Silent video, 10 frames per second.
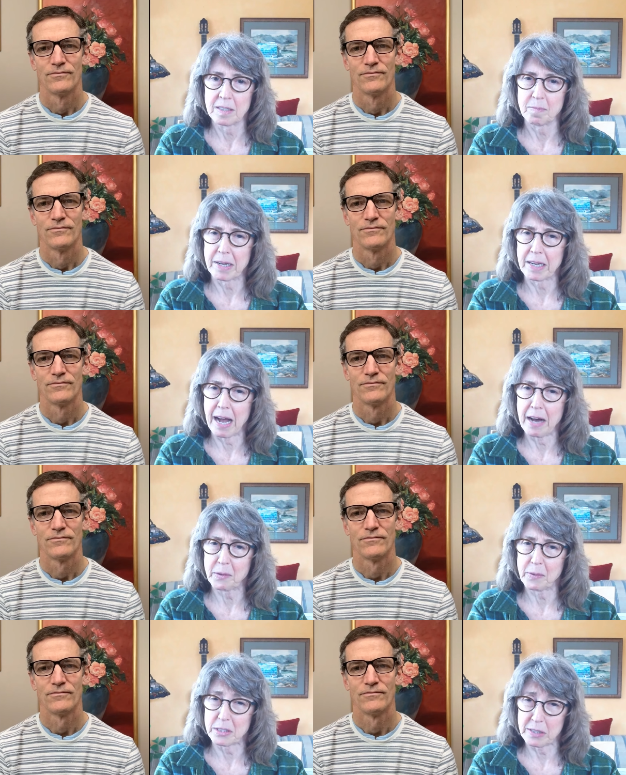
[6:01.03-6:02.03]
Speaker 1: My, how
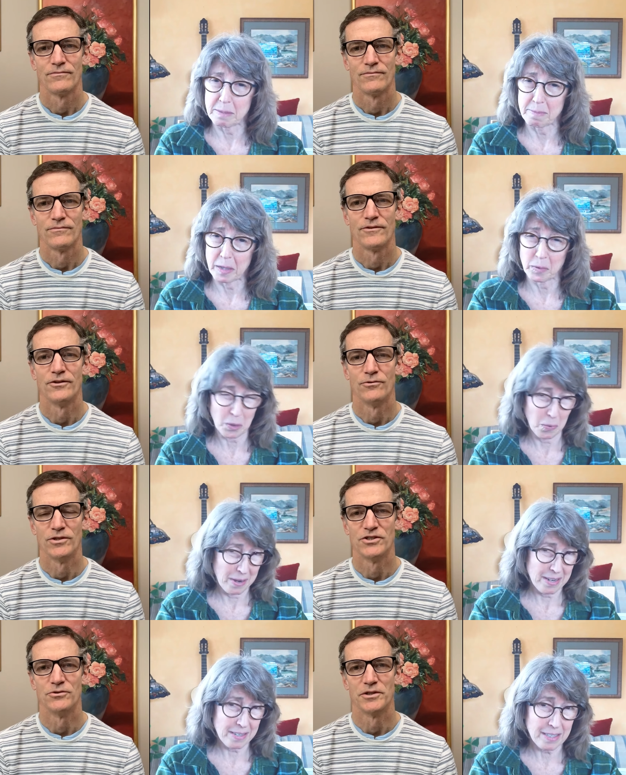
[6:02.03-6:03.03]
do I treat my request? Your
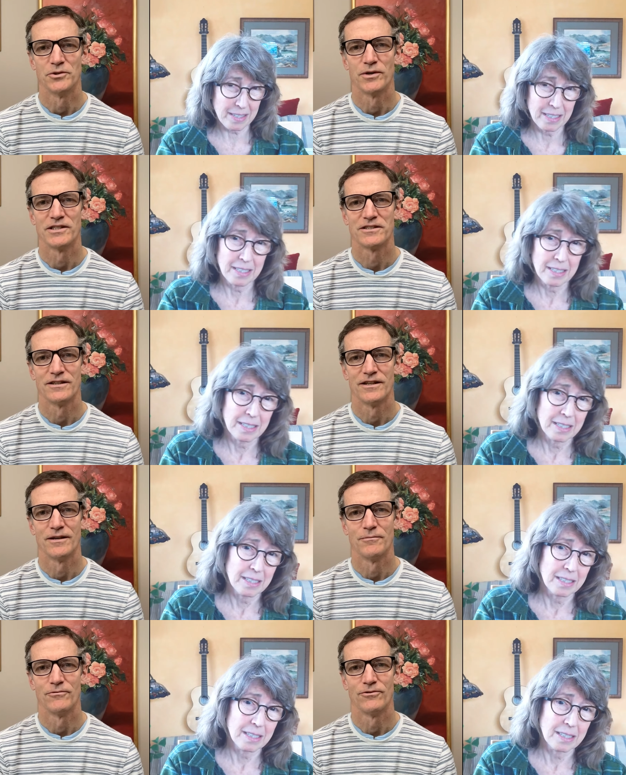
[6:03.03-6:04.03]
original
Speaker 2: request to
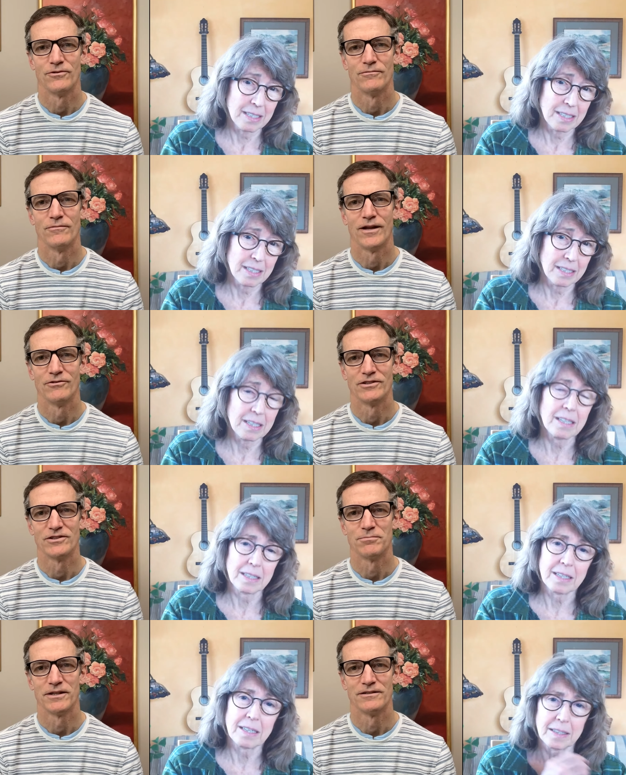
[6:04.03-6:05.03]
them for having
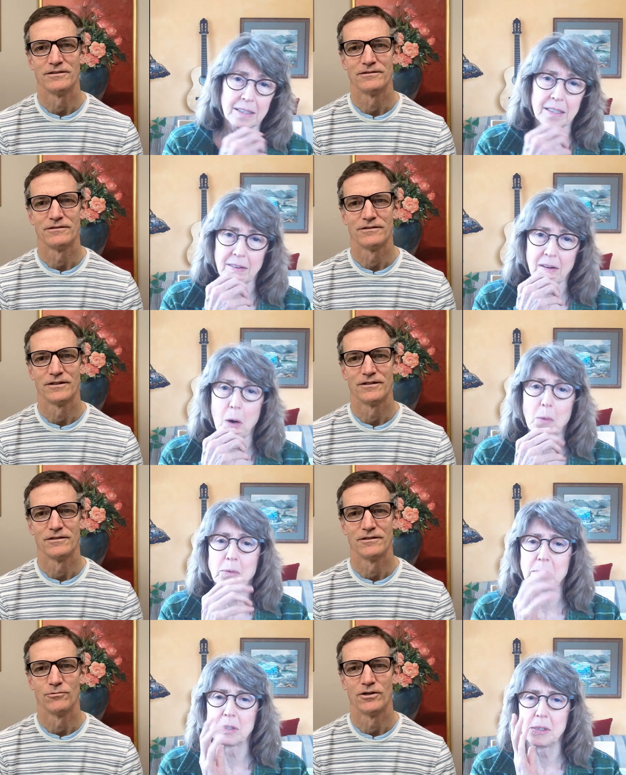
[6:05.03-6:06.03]
space there oh,
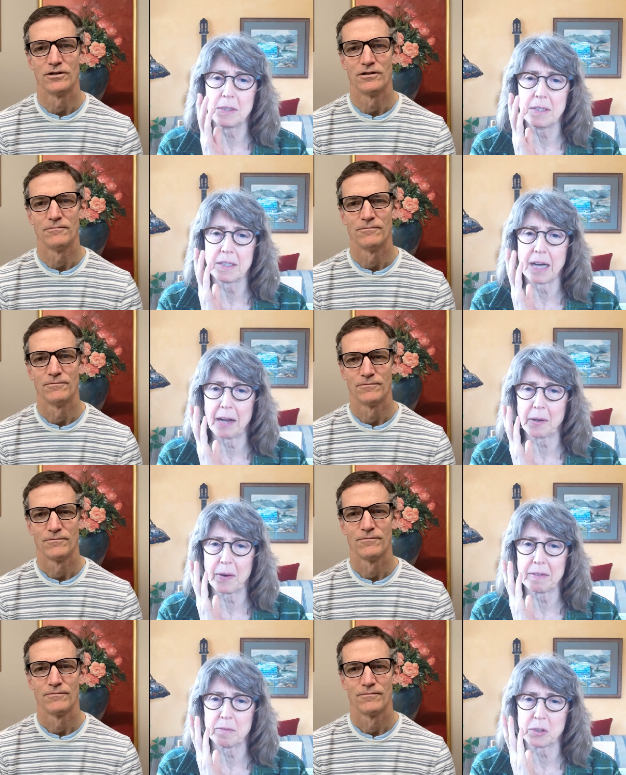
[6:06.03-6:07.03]
in the wall.
Speaker 1: How do
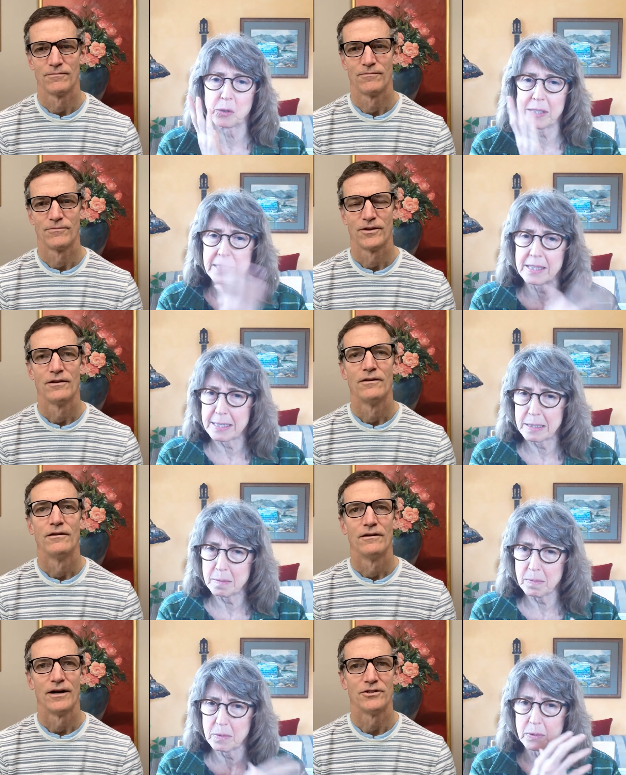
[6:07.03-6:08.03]
I treat
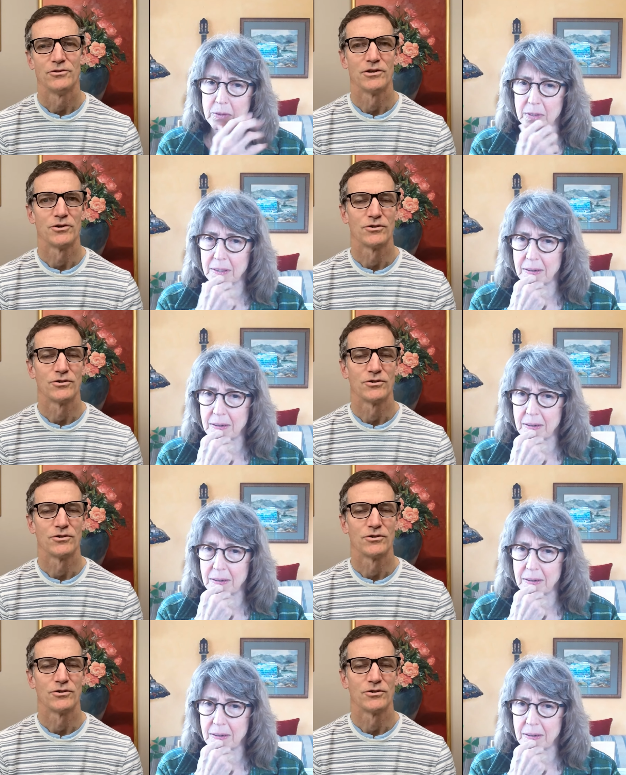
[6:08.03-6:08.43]
them? How do you